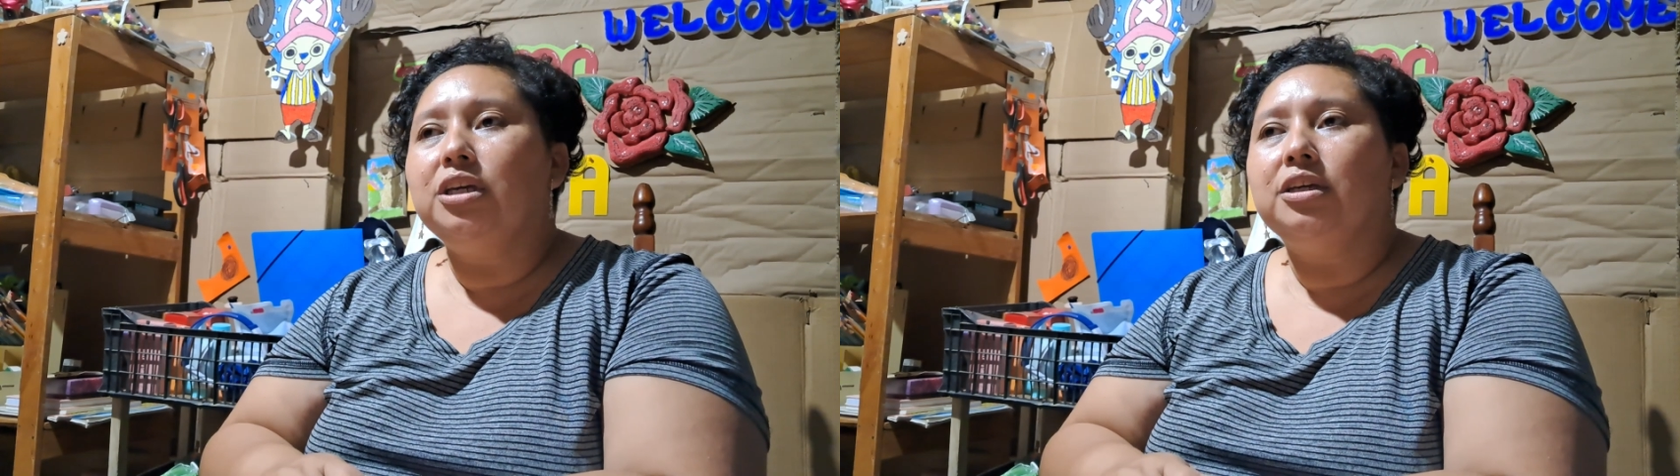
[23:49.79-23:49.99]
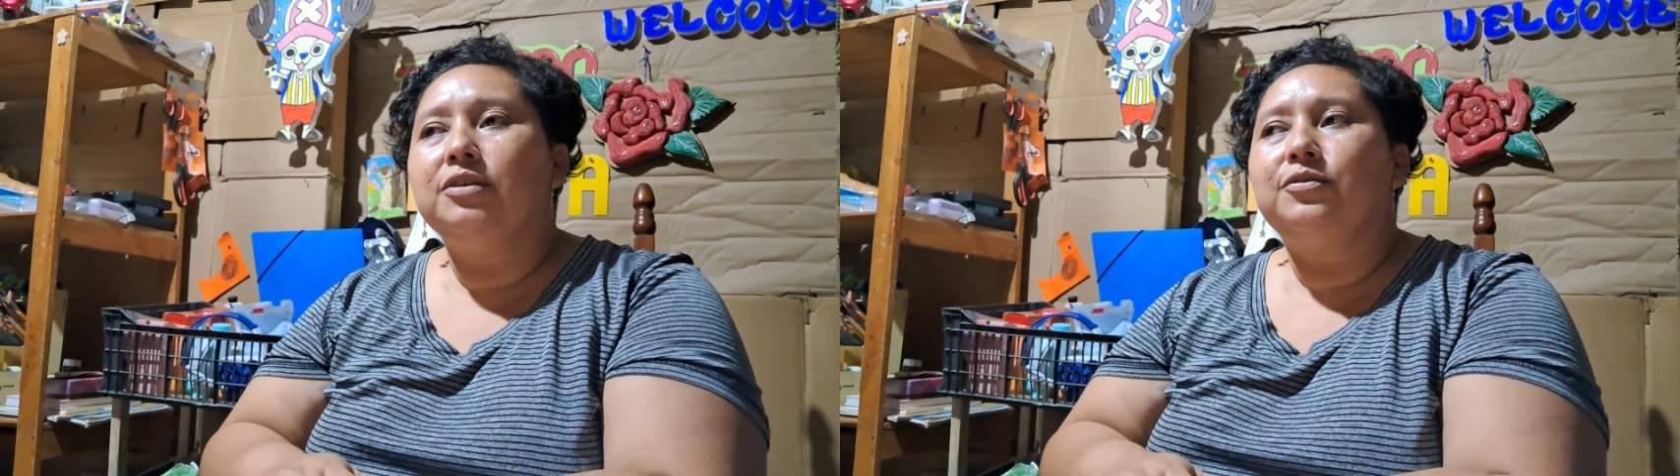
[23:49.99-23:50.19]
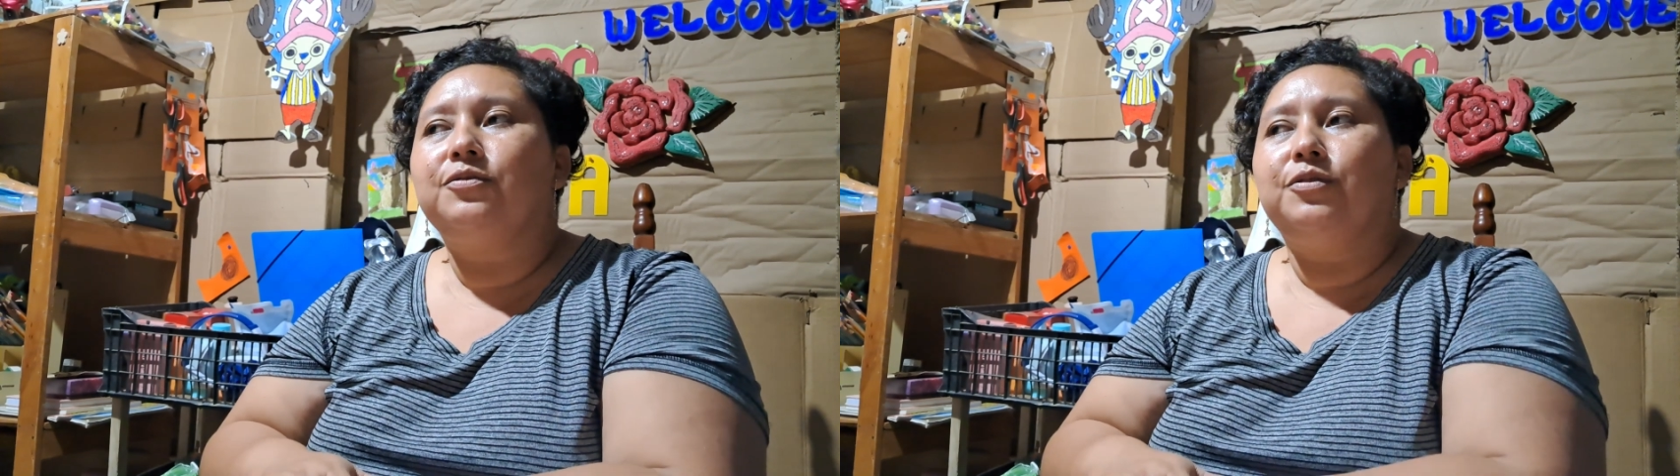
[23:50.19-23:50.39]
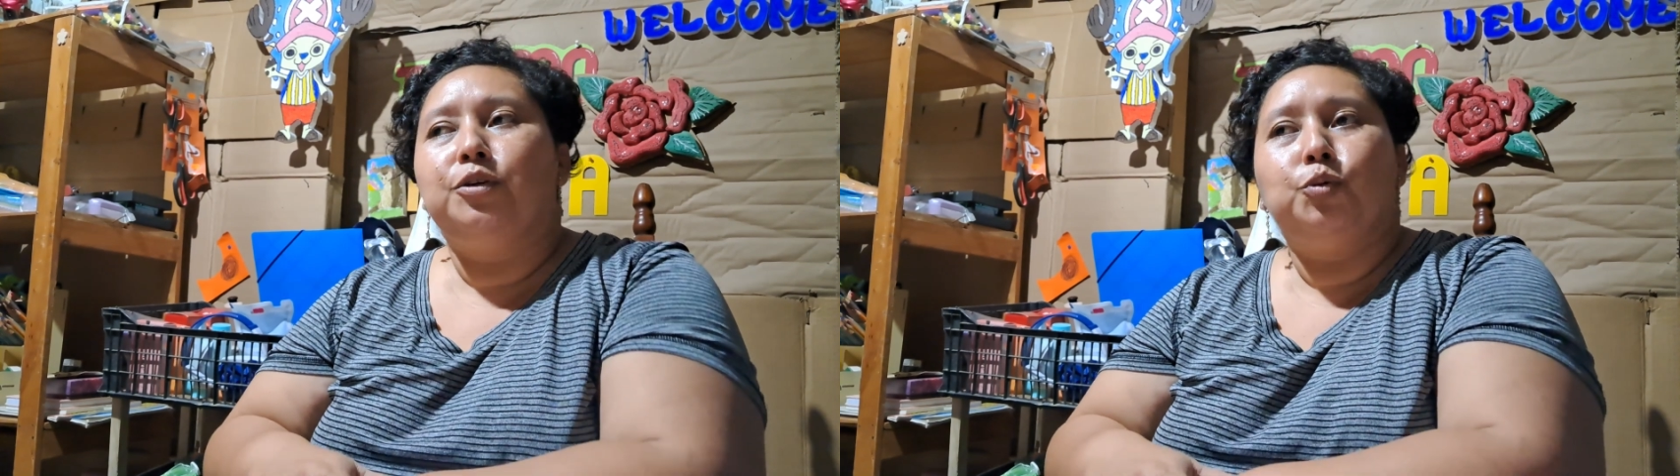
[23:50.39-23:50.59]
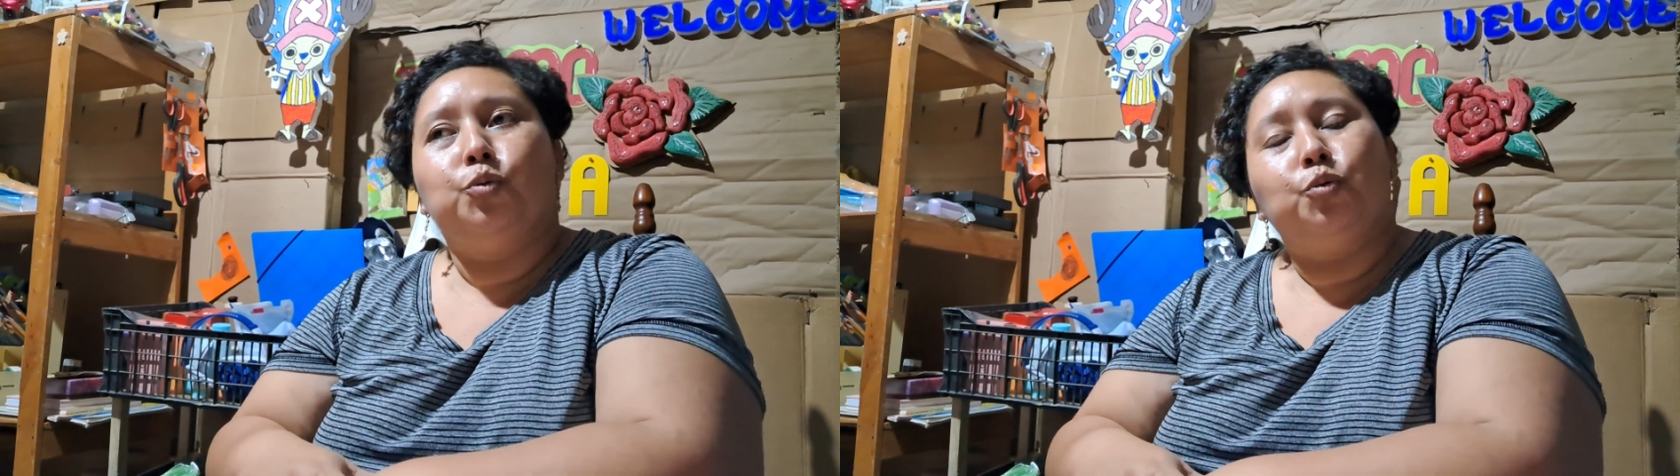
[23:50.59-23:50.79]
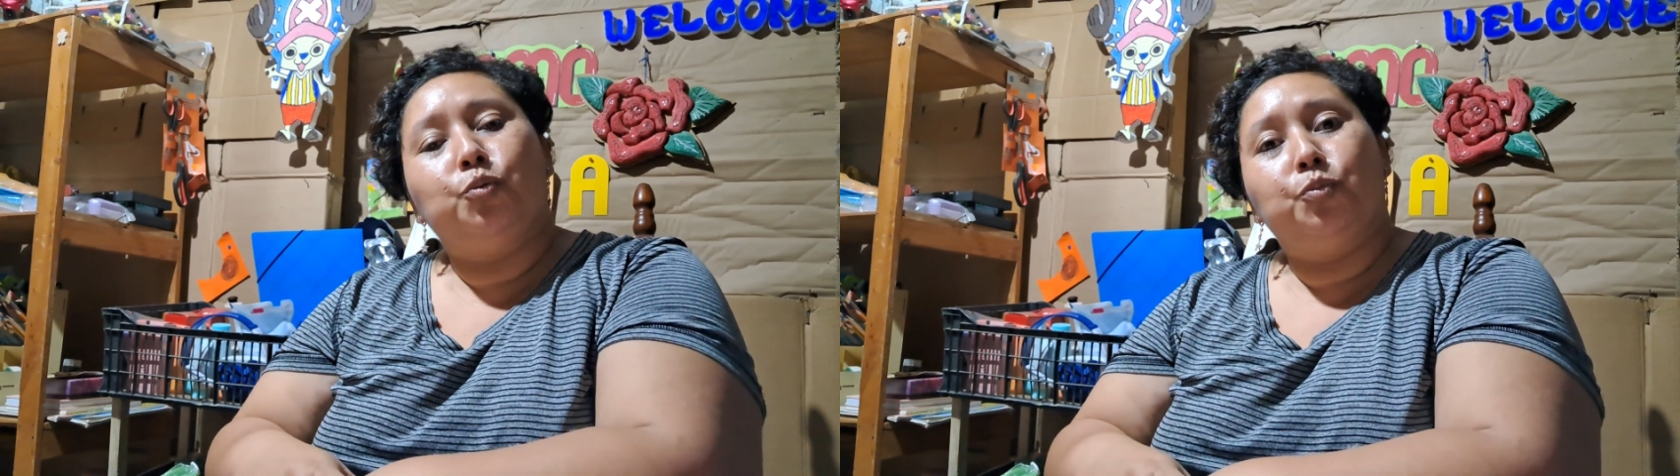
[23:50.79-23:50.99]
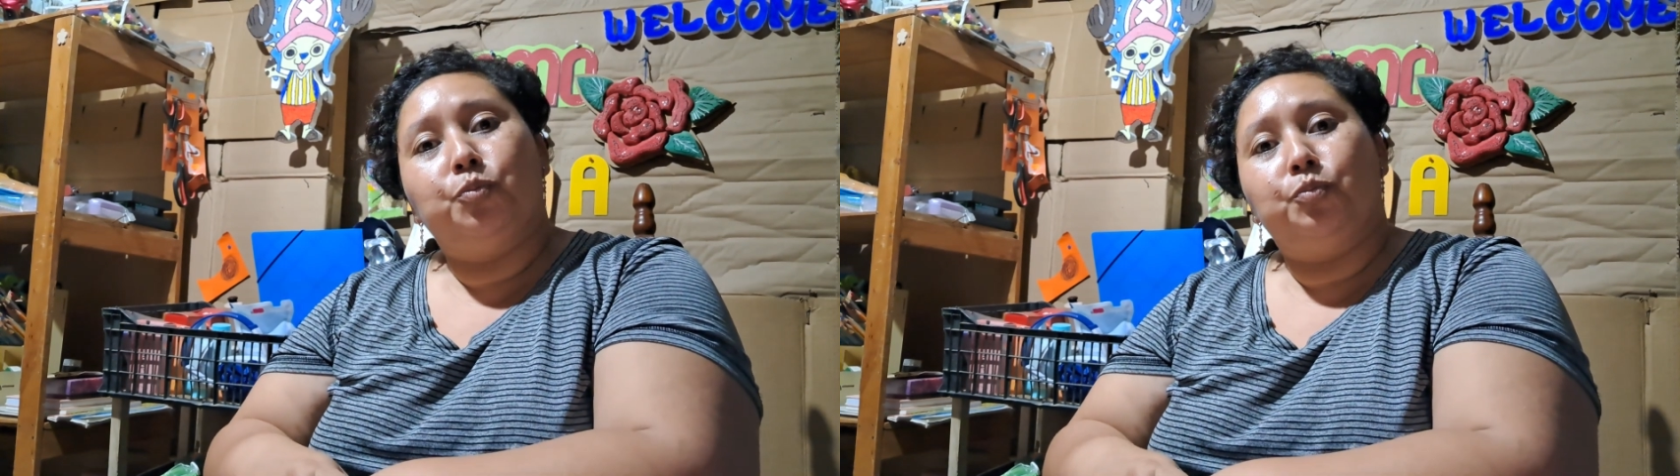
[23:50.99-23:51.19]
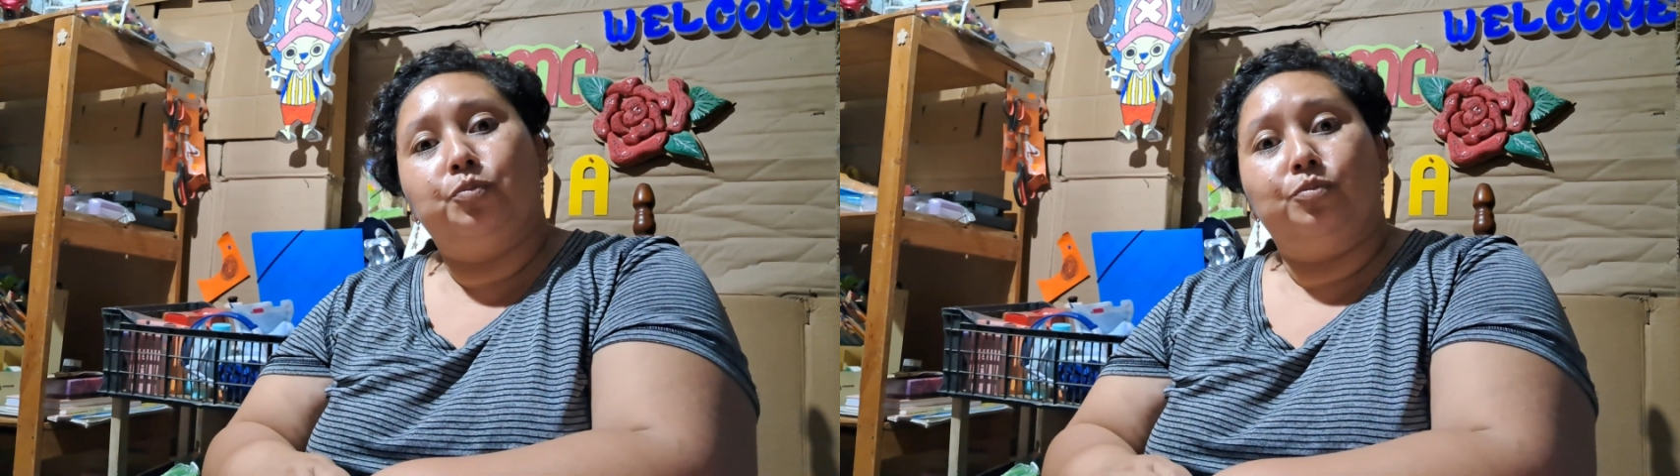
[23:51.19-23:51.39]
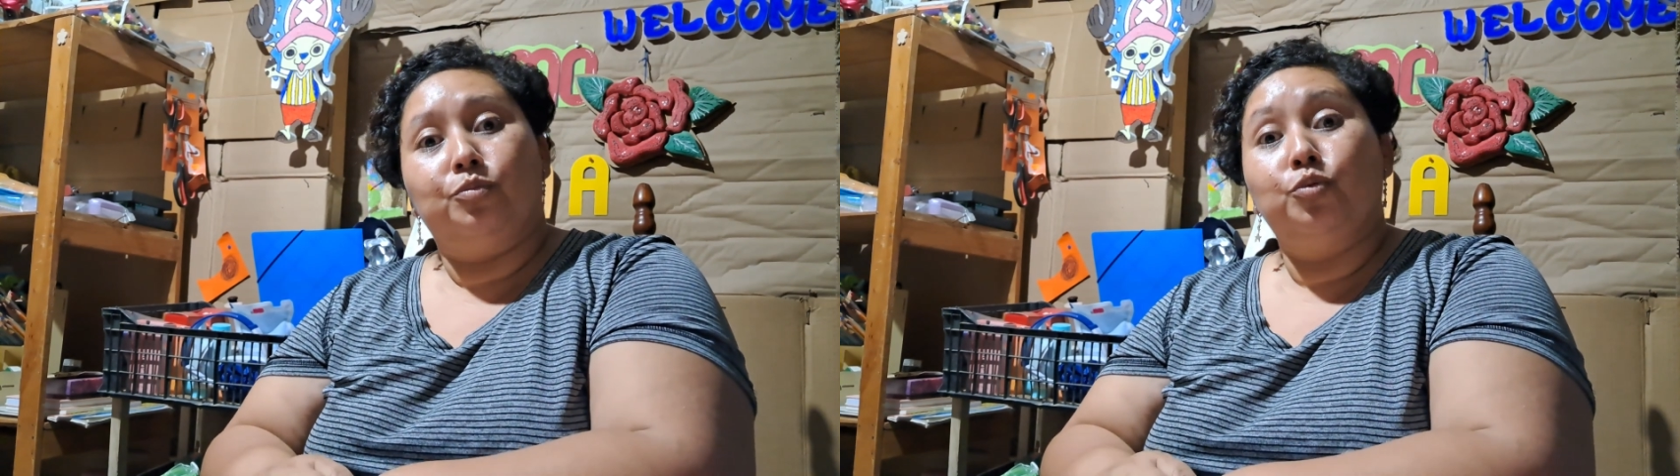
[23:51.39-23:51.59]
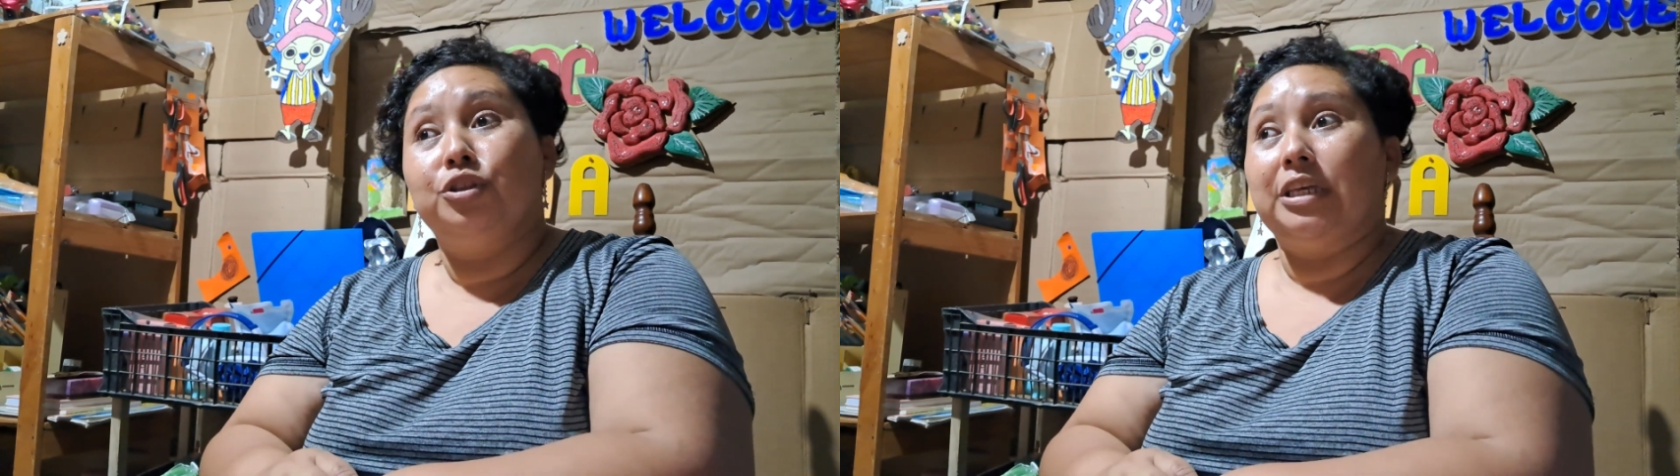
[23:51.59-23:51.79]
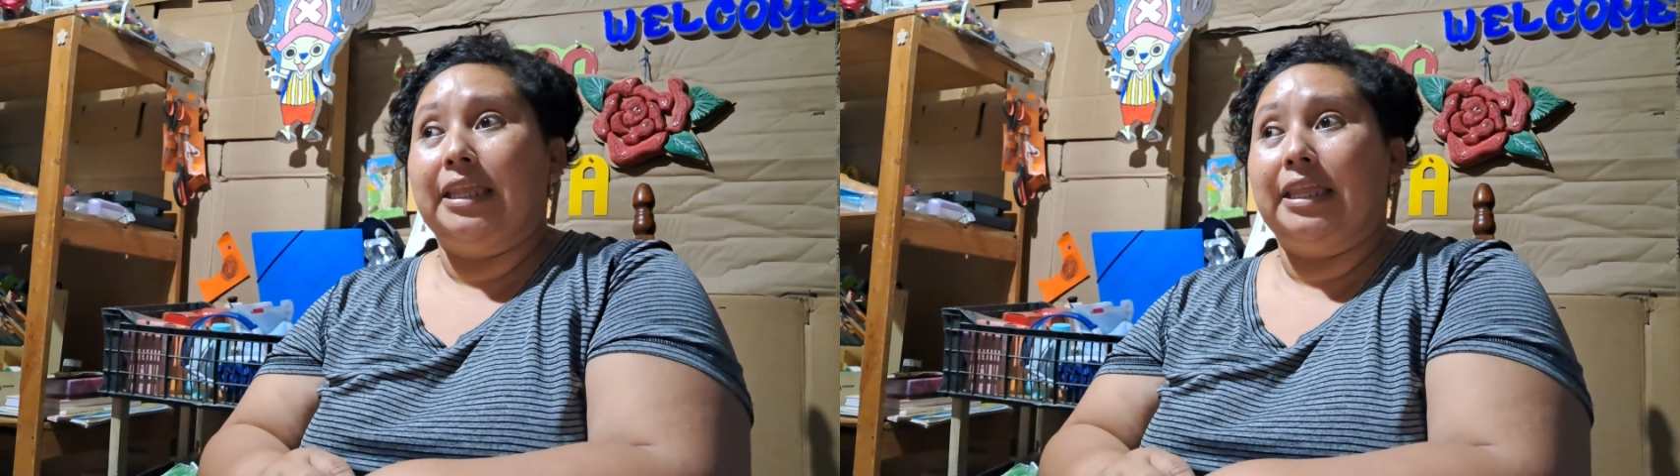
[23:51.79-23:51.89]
If you would